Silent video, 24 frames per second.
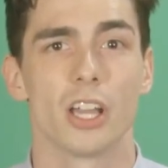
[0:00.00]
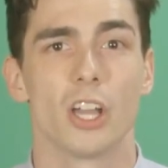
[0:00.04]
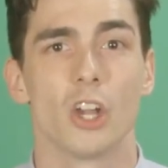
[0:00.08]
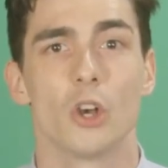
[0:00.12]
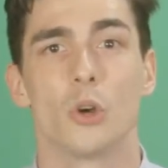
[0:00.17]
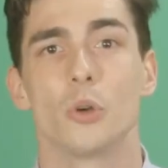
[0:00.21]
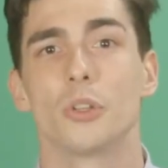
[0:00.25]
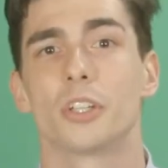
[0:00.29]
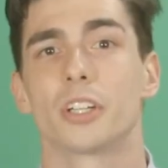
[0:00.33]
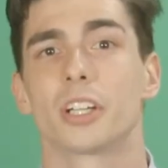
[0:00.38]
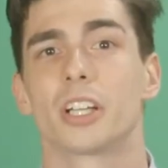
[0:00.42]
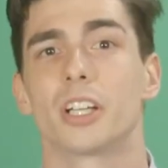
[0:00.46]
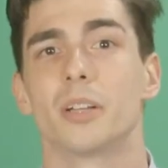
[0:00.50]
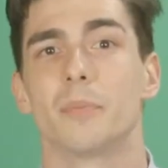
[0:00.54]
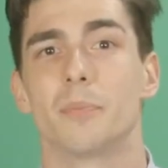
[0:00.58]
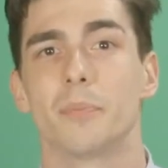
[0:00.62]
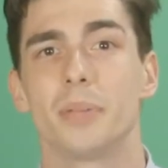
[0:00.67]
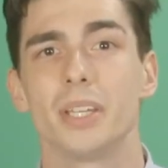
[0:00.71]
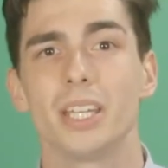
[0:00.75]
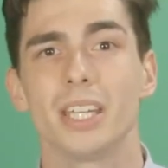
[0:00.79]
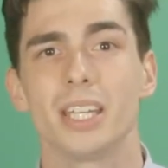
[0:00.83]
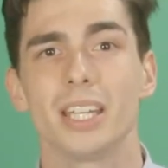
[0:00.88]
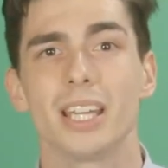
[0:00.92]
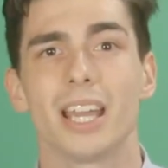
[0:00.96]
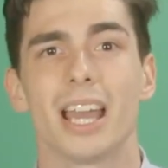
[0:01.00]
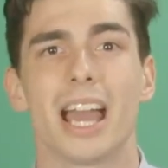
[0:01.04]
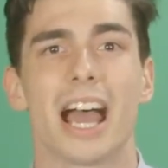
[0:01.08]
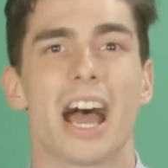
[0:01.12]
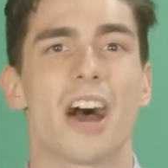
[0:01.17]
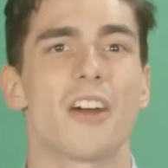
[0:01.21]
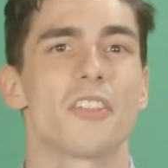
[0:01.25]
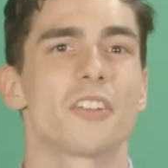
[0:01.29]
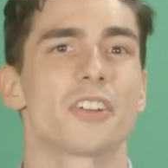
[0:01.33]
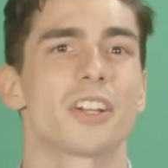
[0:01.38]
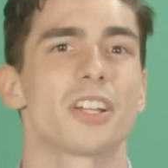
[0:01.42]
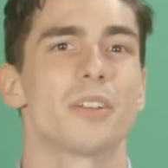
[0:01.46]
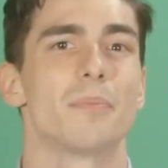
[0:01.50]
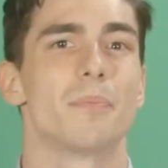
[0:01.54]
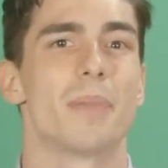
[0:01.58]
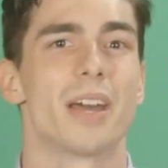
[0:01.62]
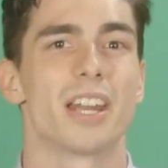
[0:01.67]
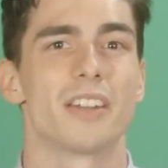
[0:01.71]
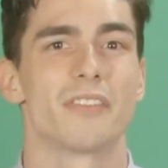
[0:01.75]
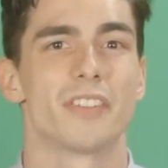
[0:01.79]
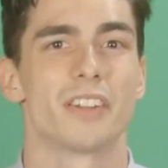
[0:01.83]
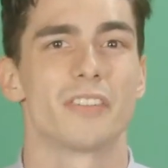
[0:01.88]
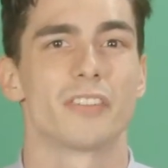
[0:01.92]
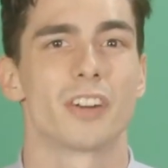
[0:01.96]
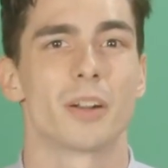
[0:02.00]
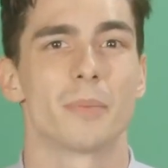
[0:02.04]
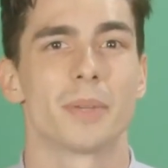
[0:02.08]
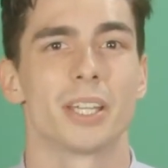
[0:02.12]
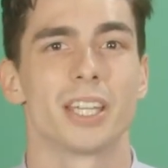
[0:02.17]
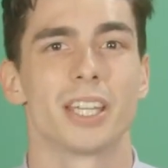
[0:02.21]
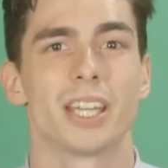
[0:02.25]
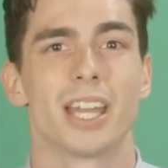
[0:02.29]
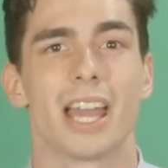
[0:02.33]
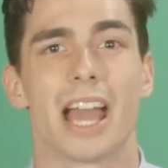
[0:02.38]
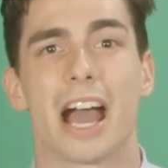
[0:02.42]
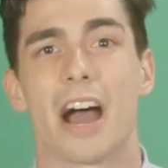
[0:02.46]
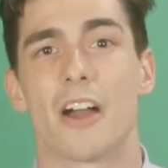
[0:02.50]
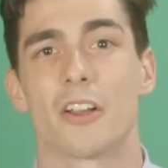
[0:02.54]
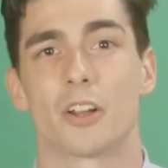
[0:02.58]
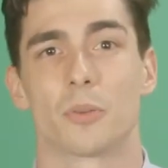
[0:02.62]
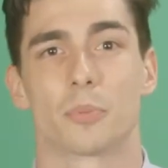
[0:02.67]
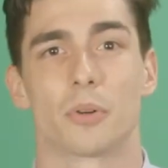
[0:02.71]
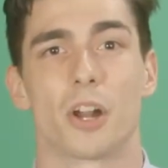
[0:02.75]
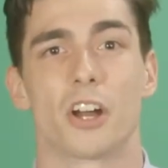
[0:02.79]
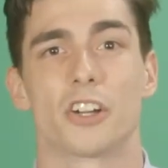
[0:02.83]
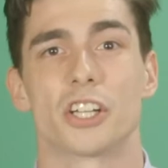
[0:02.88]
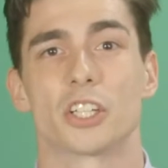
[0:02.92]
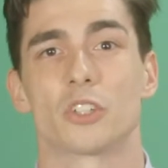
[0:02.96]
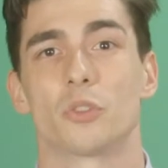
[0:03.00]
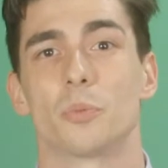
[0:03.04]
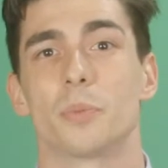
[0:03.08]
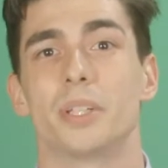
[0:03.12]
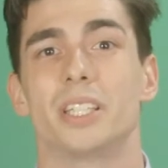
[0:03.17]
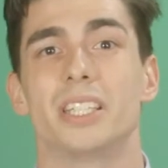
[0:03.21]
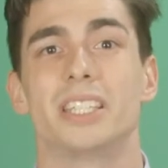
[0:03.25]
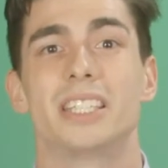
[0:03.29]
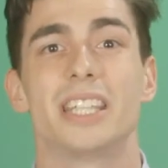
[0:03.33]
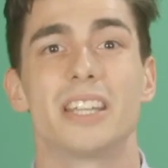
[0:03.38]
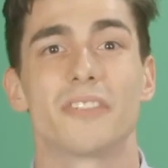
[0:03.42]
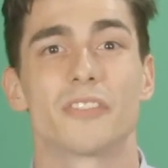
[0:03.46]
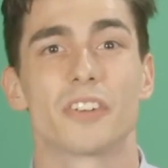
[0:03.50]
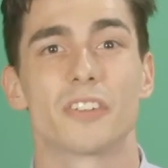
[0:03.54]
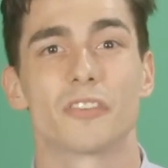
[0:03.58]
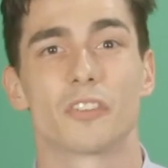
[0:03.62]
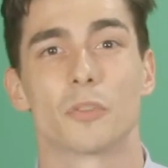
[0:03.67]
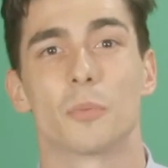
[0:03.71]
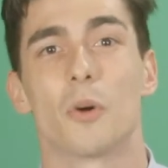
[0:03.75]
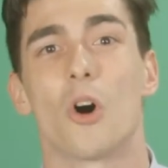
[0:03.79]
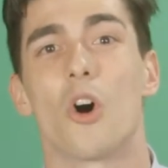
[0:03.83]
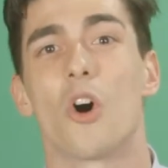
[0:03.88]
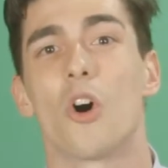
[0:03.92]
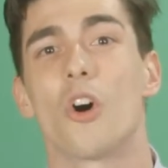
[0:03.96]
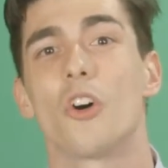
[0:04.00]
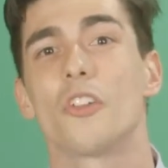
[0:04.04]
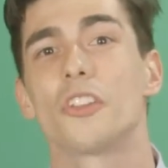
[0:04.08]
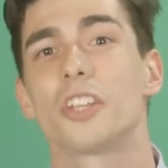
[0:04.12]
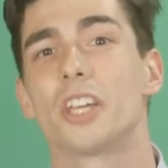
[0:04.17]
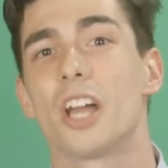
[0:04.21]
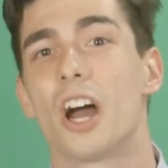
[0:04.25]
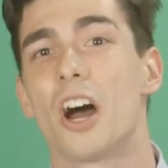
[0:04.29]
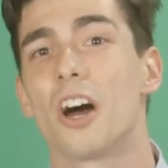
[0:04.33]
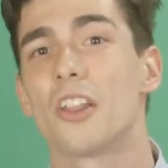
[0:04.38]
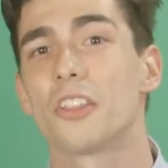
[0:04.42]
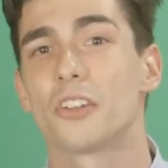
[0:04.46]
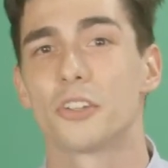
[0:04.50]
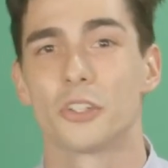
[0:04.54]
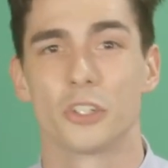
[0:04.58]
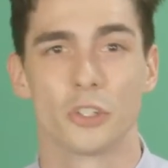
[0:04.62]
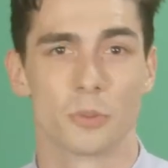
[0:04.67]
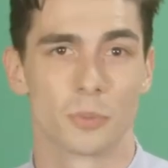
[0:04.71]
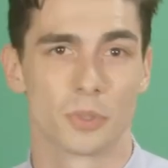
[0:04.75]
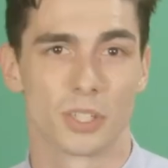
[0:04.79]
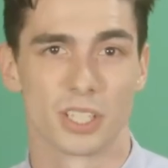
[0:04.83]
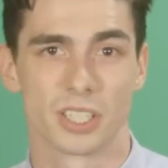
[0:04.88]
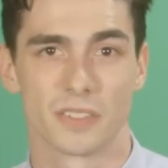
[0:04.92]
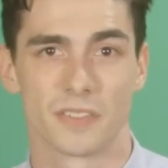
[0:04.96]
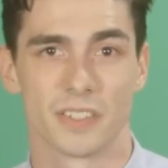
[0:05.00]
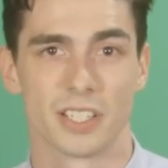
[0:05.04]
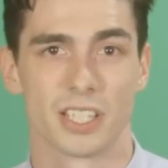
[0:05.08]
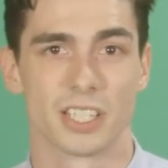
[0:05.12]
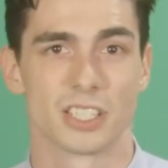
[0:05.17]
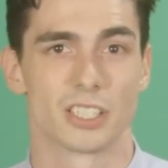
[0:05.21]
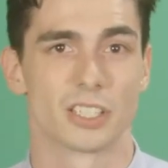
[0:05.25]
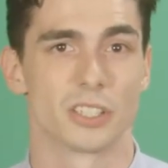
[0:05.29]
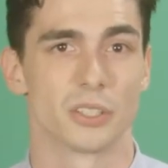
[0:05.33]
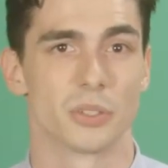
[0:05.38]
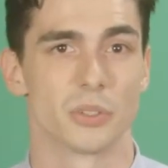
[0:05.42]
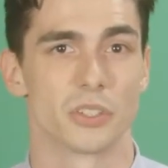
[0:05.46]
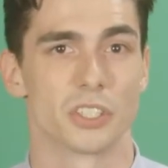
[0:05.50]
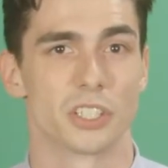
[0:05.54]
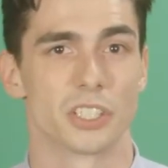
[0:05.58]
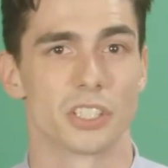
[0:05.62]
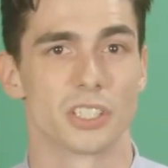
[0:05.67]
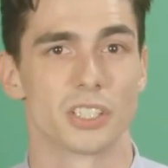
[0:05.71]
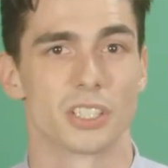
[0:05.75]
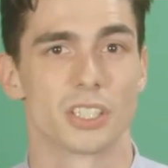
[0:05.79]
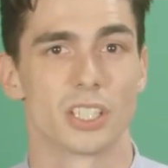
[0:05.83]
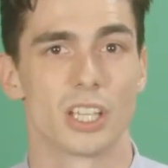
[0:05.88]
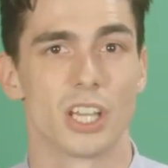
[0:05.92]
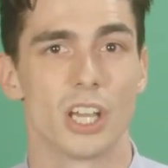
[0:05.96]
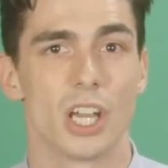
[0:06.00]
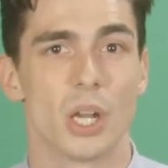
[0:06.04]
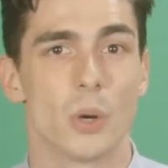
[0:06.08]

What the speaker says: who they're going to be, how they're going to benefit from it, how your project will be different from all the other numerous fitness solutions,